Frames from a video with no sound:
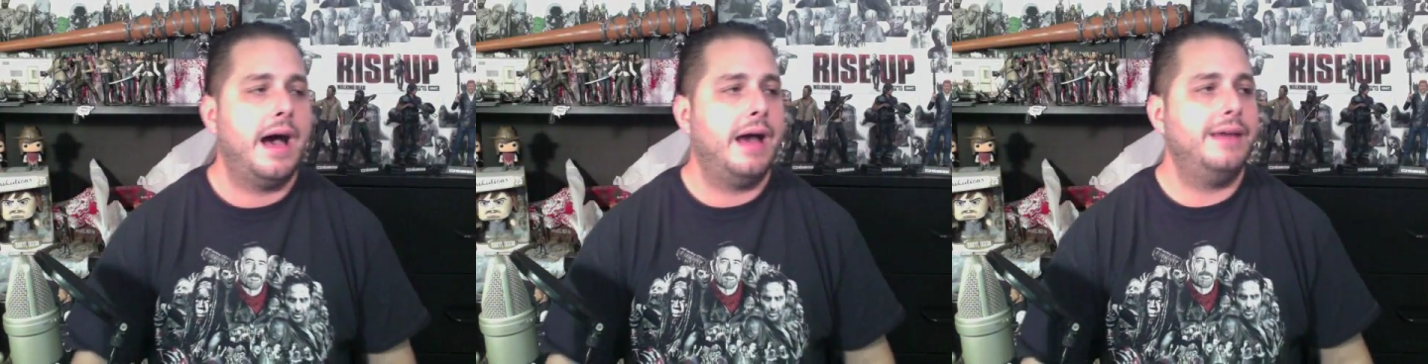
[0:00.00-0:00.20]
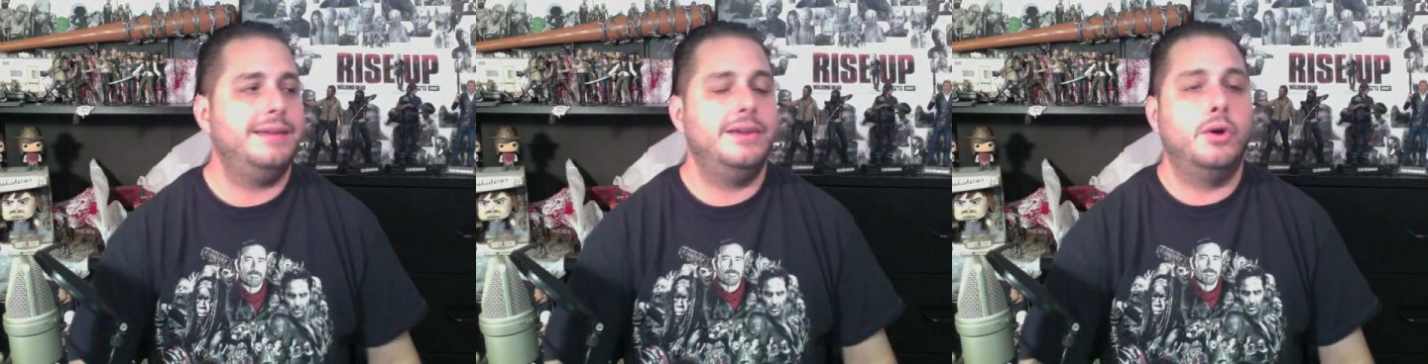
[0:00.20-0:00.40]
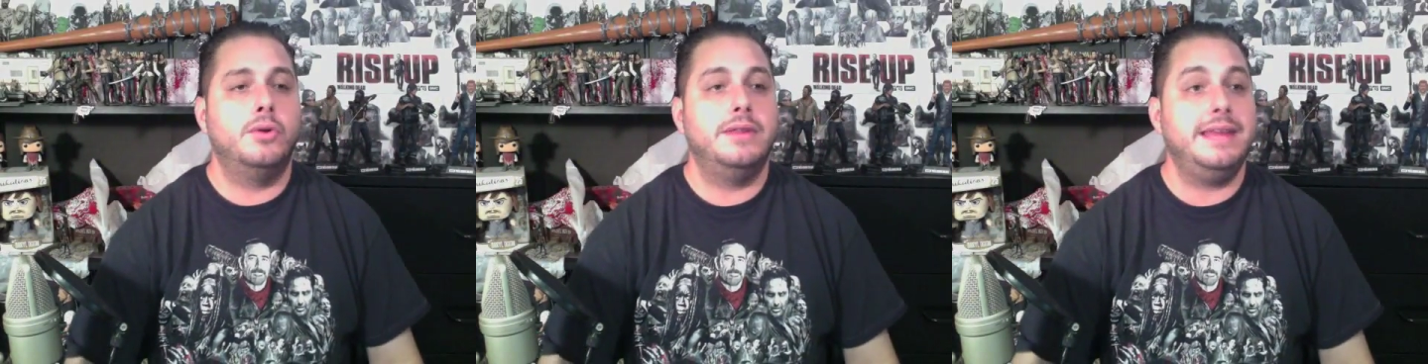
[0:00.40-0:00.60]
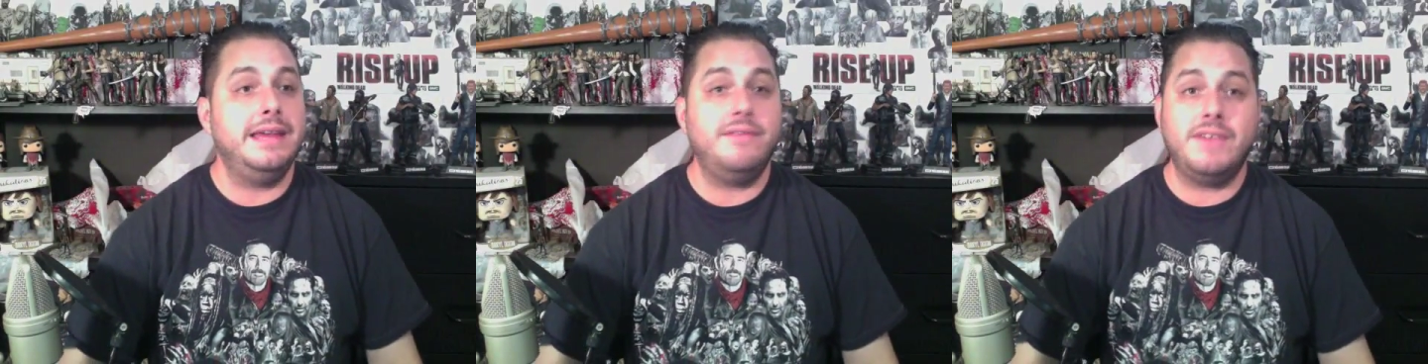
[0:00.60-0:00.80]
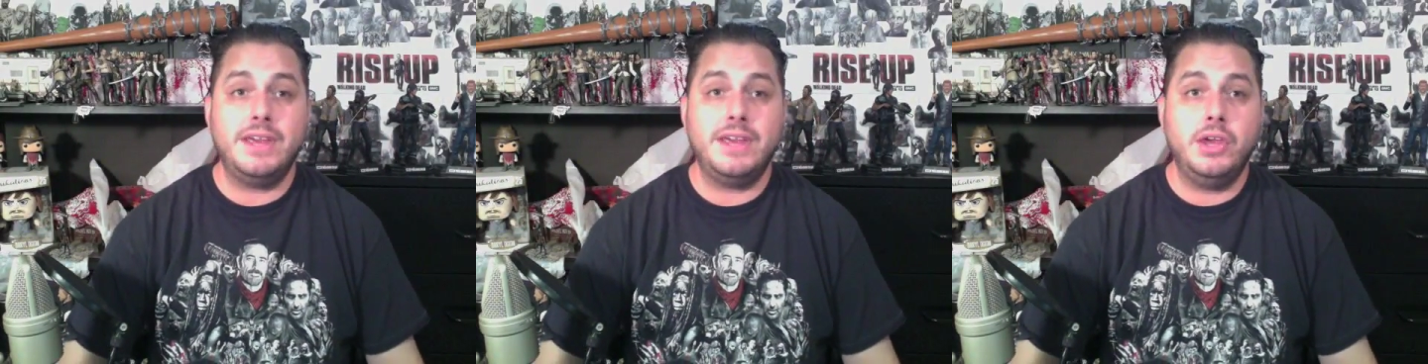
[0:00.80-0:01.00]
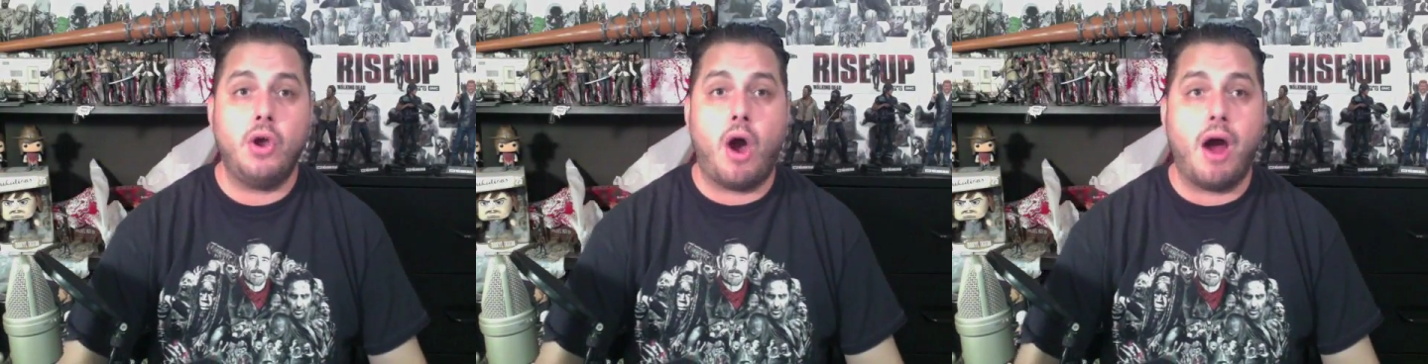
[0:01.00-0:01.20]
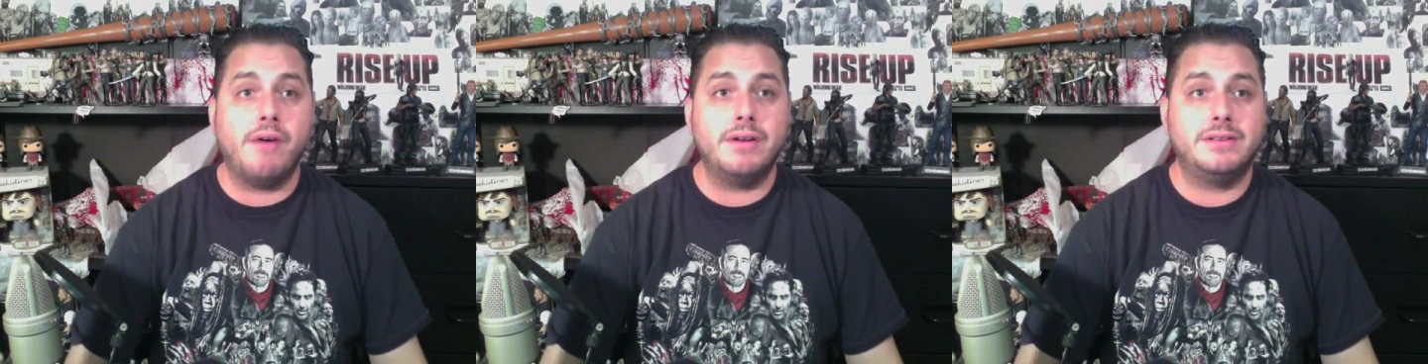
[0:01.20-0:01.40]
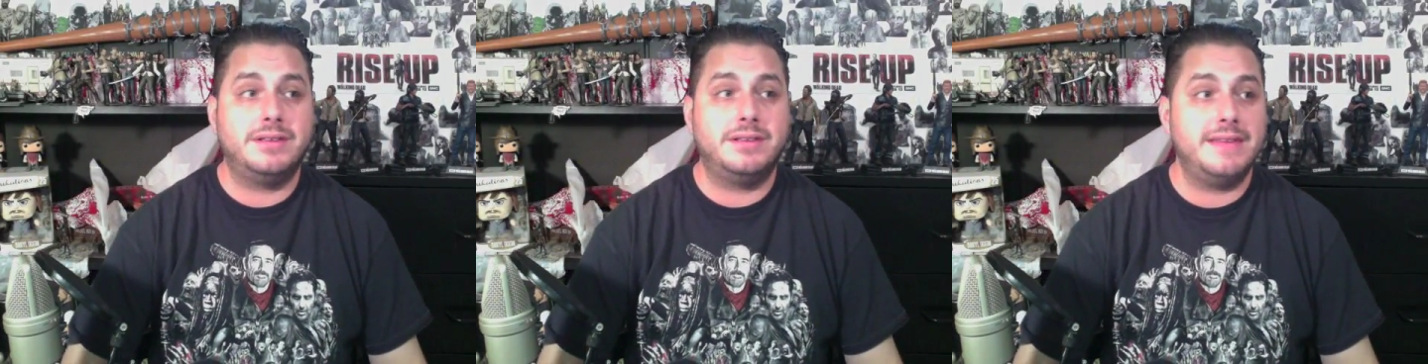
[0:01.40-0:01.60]
you know, leaving
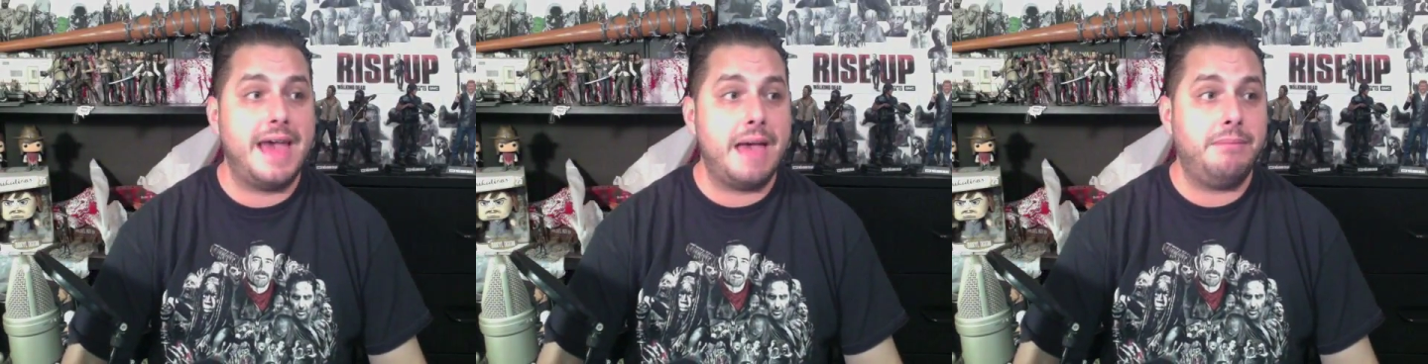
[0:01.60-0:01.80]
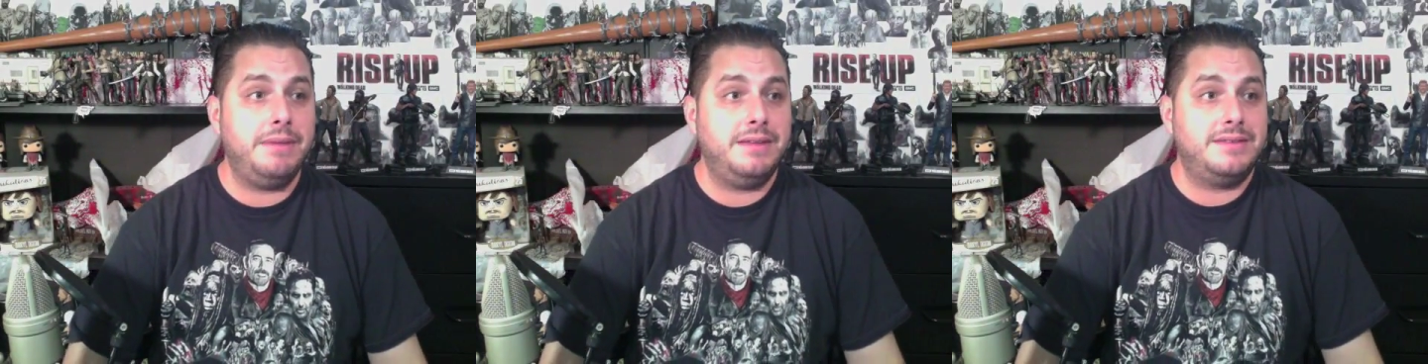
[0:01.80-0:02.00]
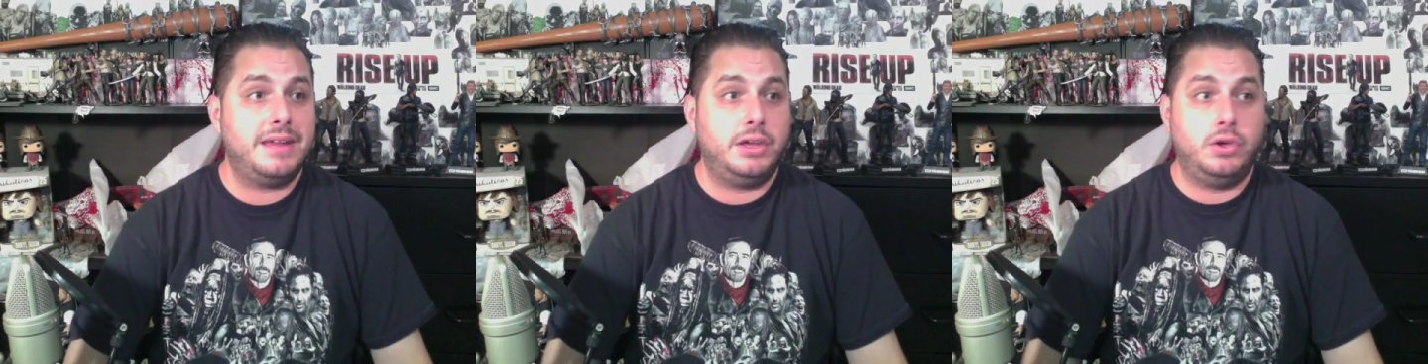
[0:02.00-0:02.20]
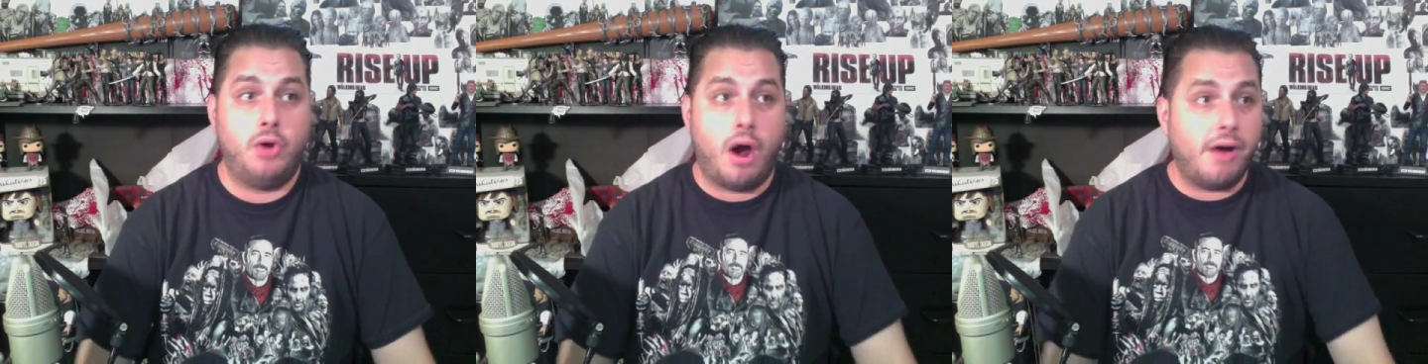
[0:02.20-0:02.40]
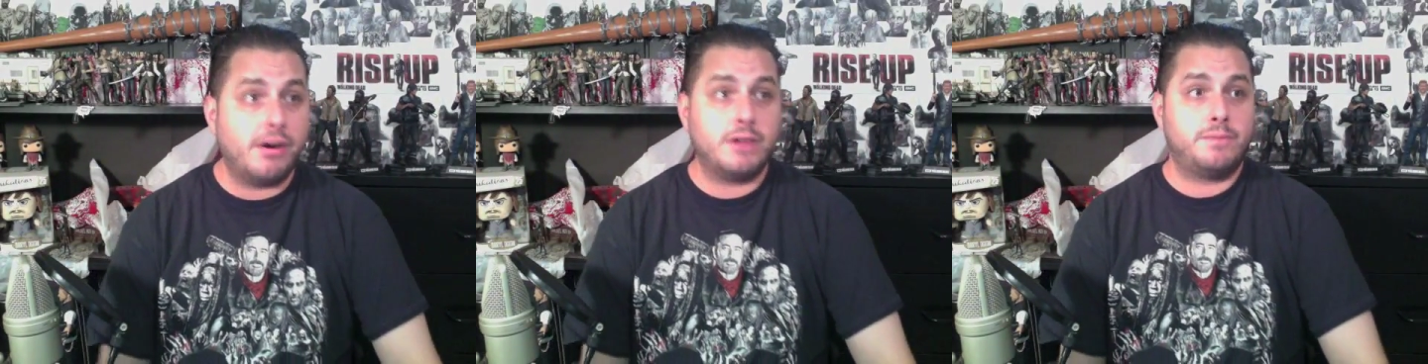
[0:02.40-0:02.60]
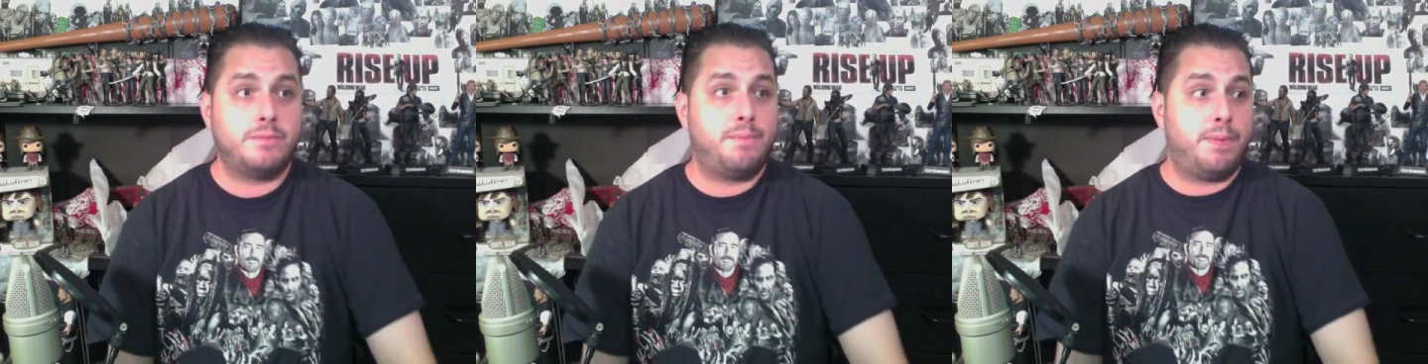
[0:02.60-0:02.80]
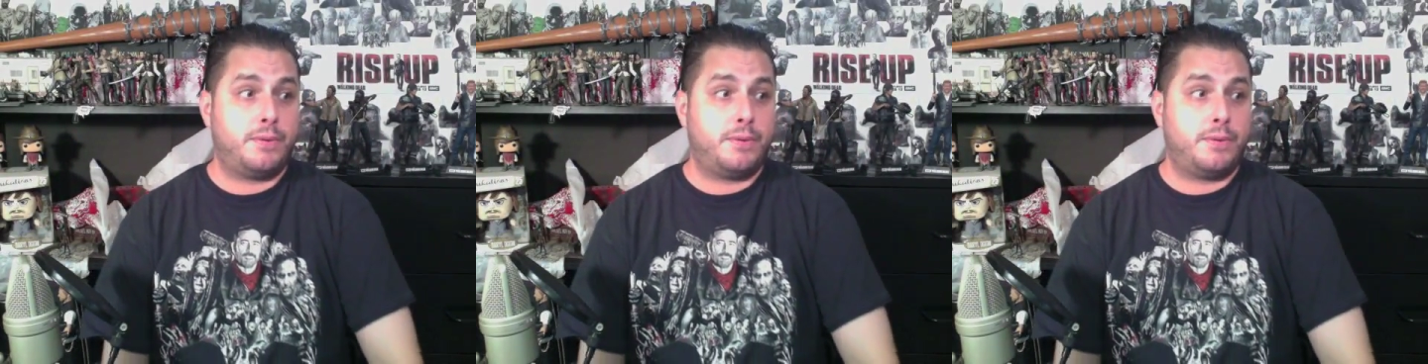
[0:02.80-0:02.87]
Yara to that means that Yara